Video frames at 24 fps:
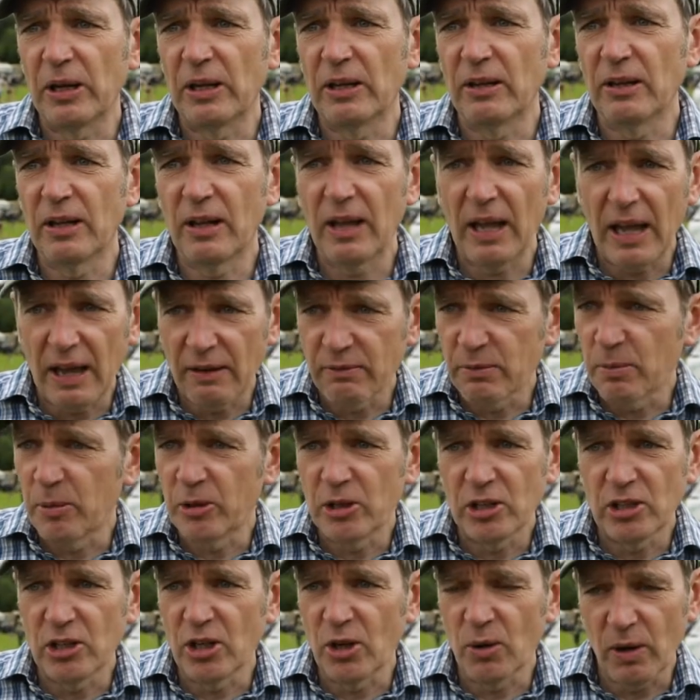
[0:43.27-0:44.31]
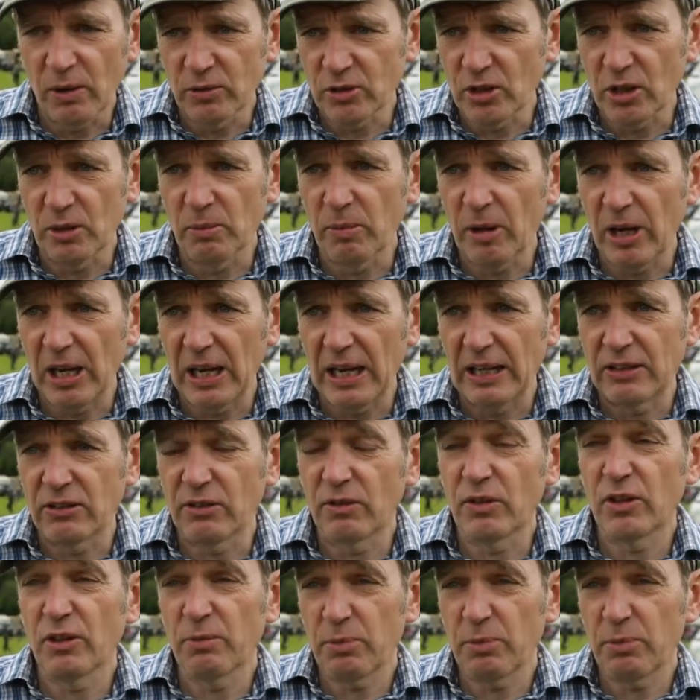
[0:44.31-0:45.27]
and everybody knew I was going to buy a Land Rover.